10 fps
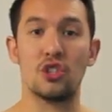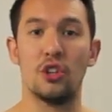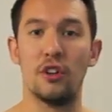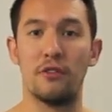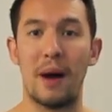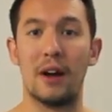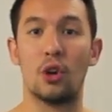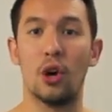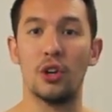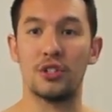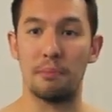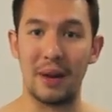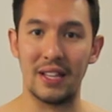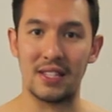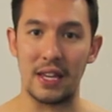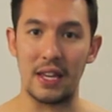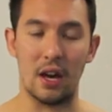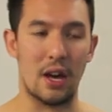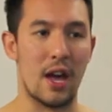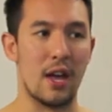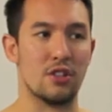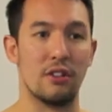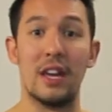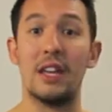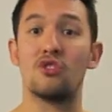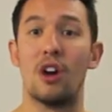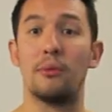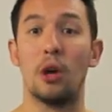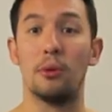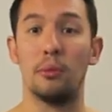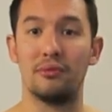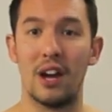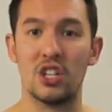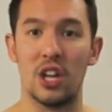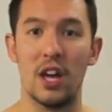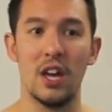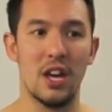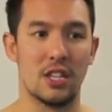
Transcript: enough about core stability, intra-abdominal pressure,